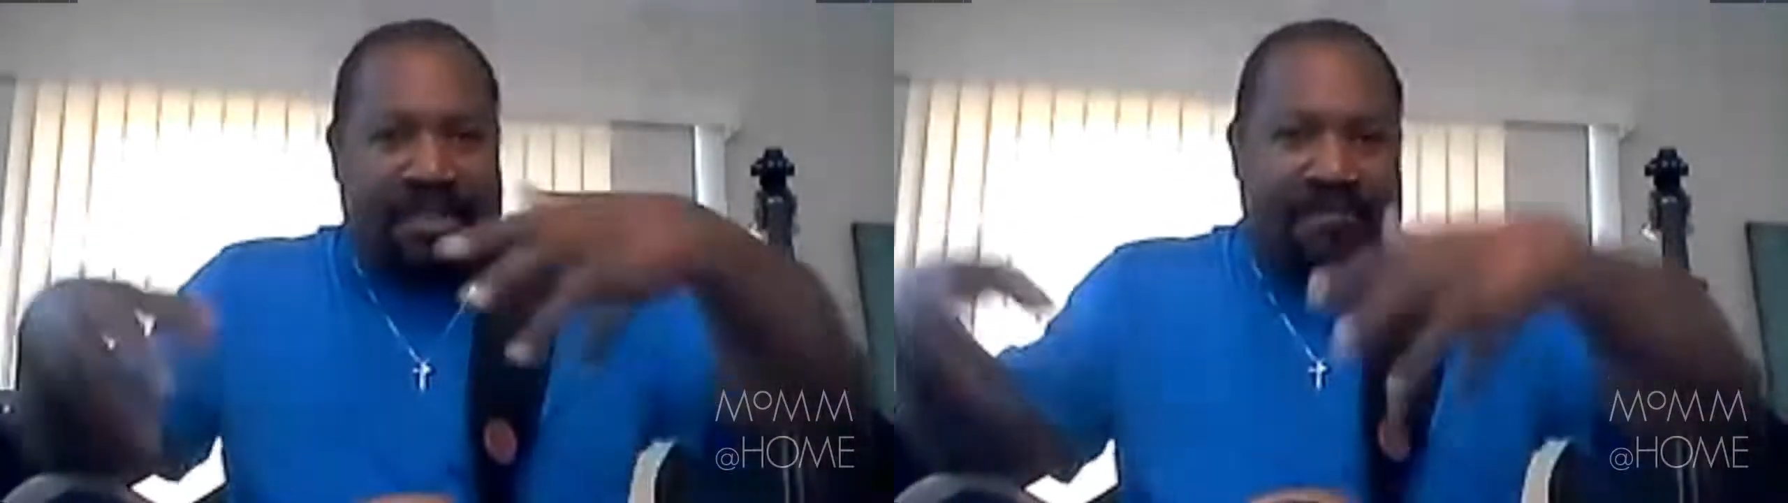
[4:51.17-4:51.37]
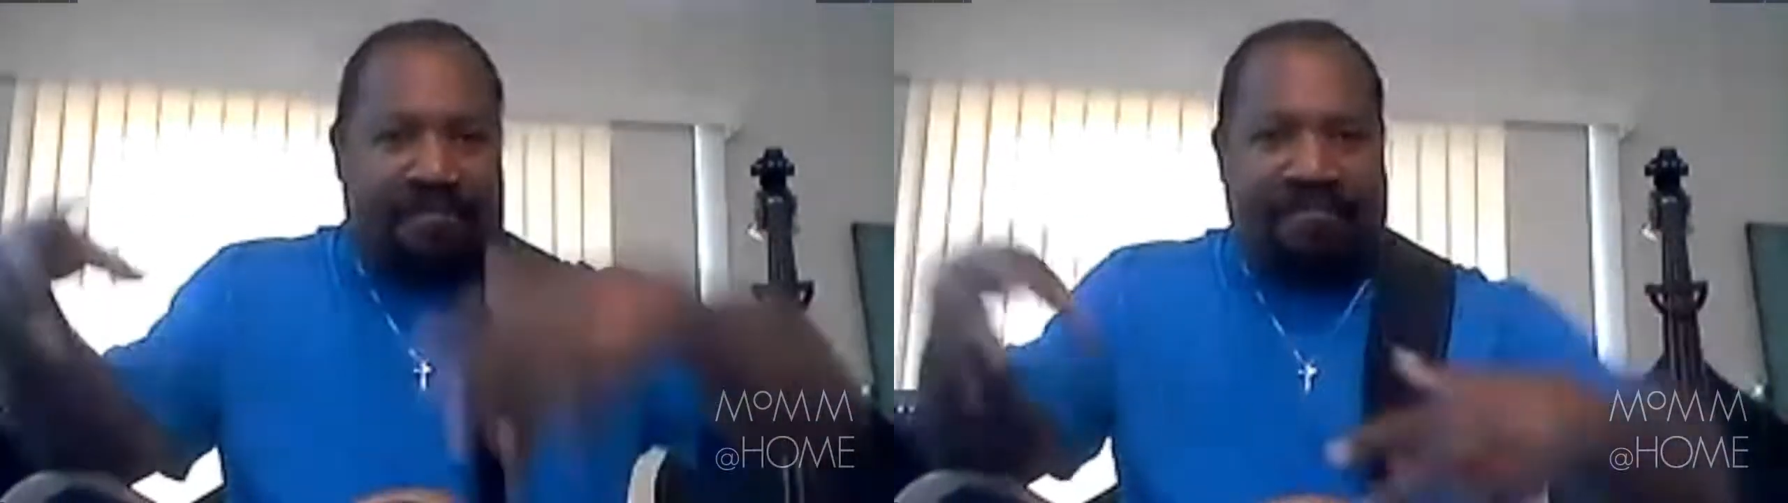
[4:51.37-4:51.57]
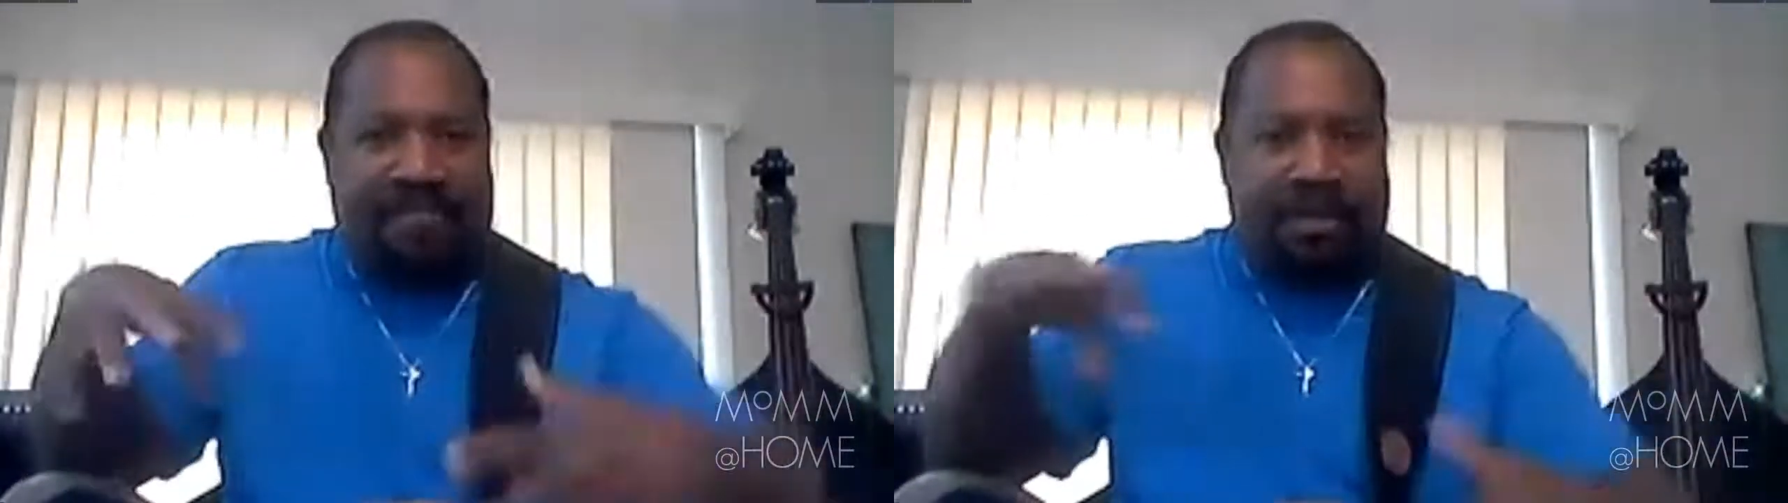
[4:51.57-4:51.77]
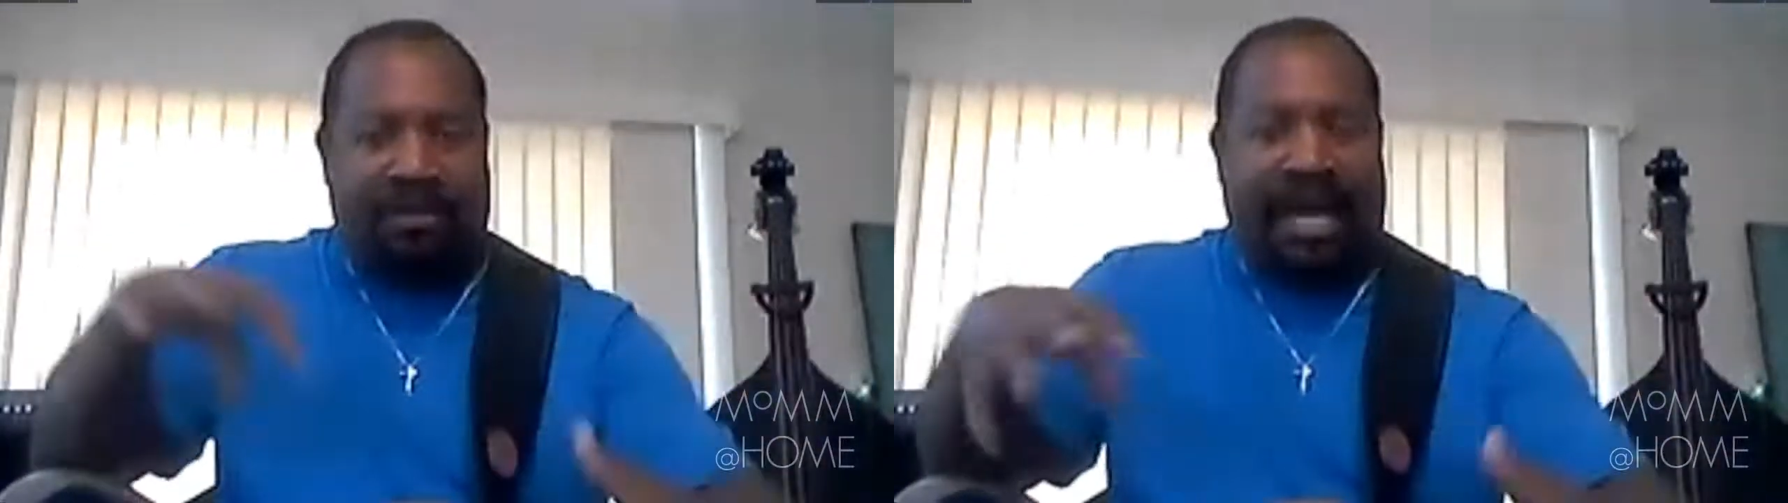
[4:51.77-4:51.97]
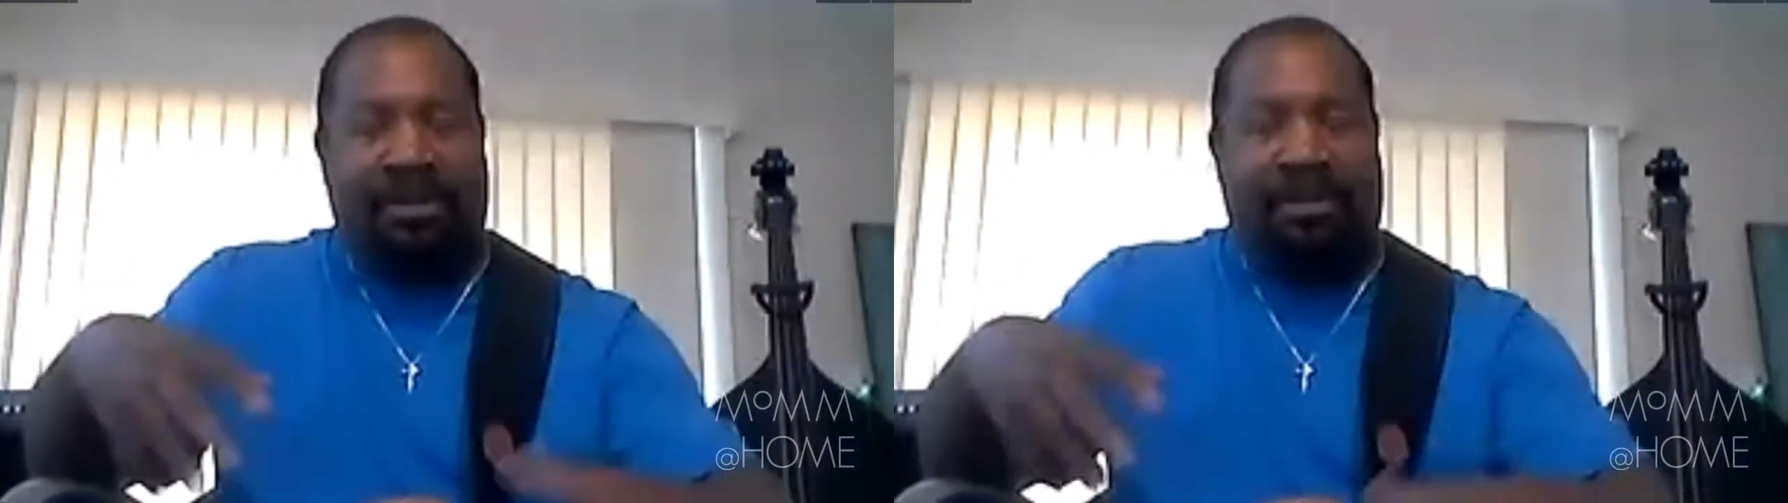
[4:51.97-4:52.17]
it
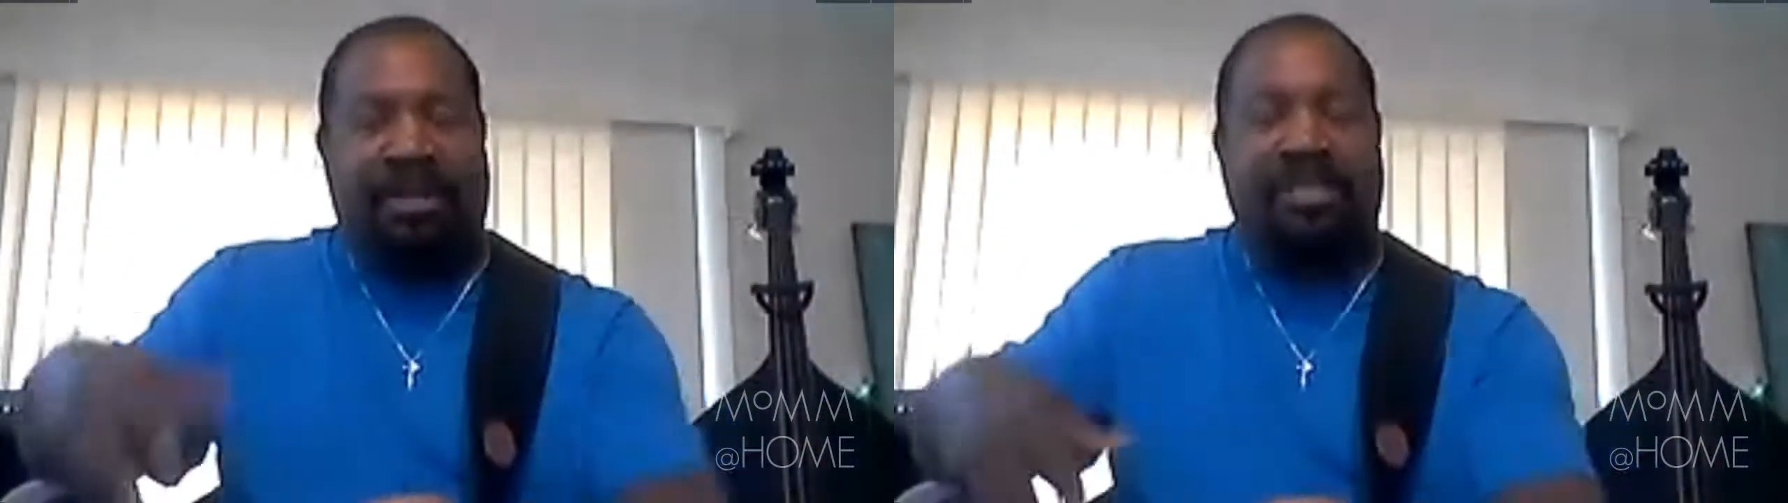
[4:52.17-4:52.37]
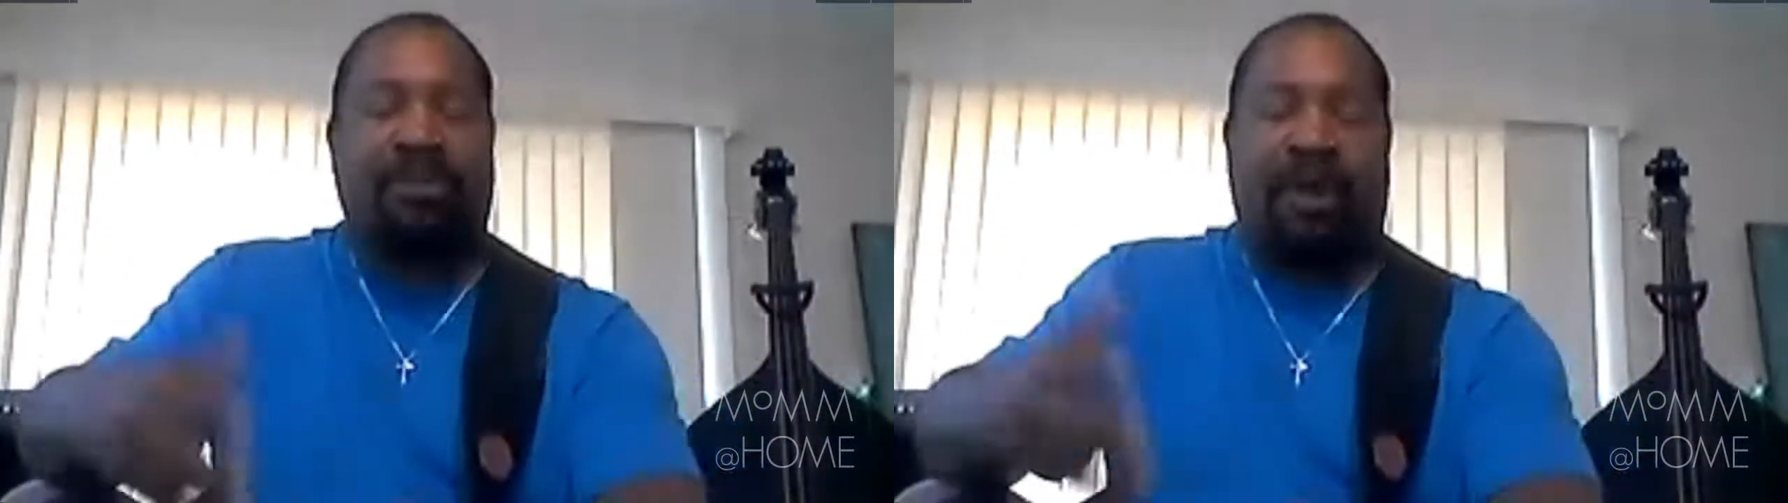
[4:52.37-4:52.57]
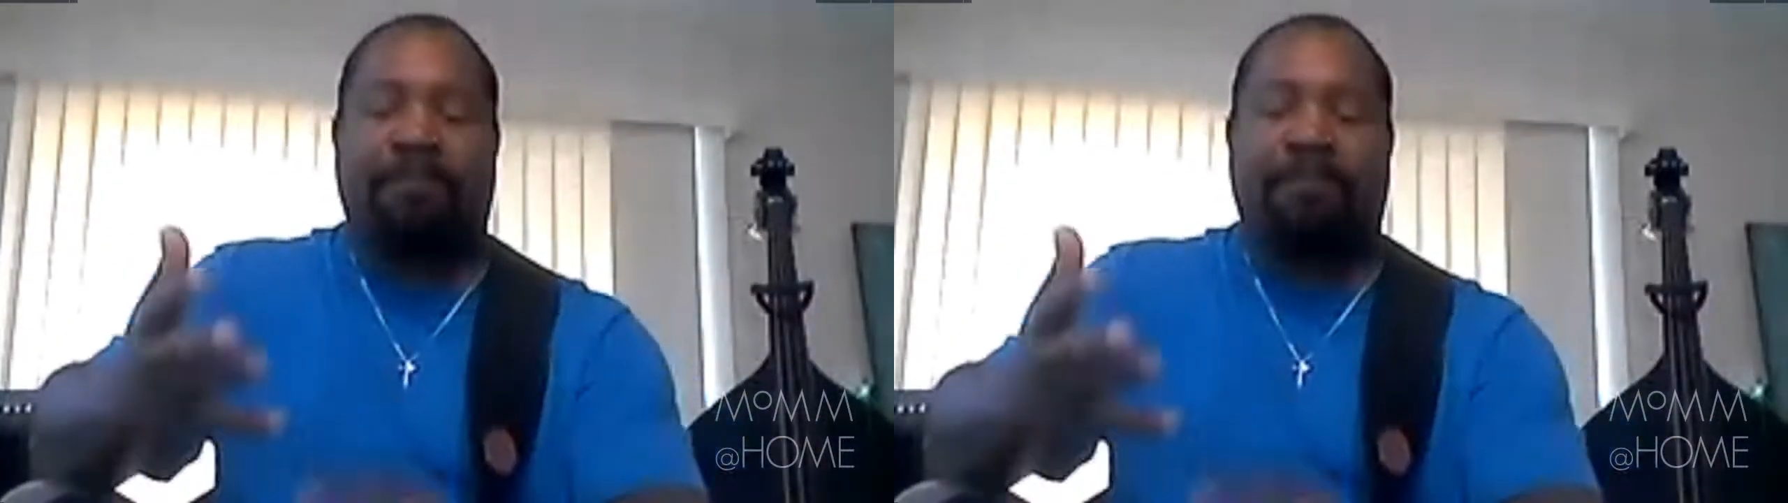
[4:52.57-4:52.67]
funneled down to me.